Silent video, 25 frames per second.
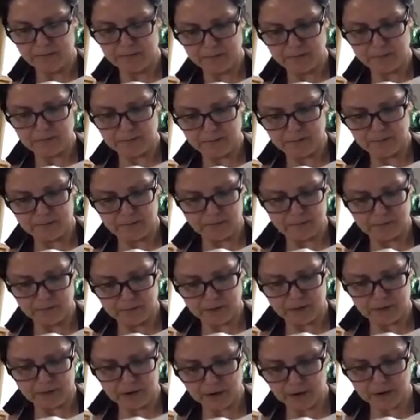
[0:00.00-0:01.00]

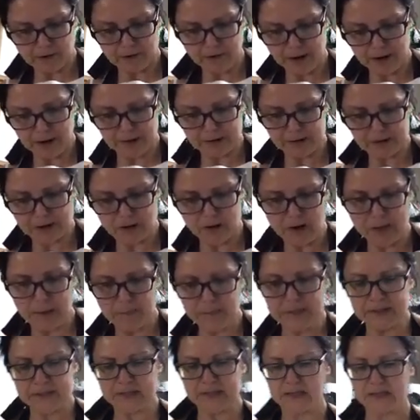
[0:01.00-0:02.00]
All right, so I'm
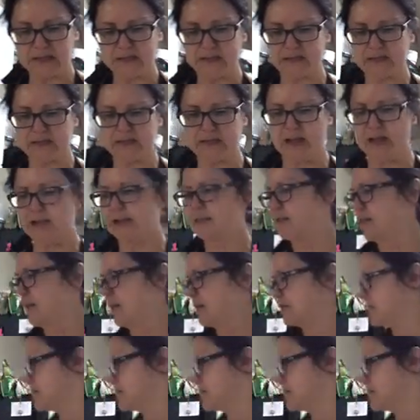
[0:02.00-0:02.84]
going to set this aside and let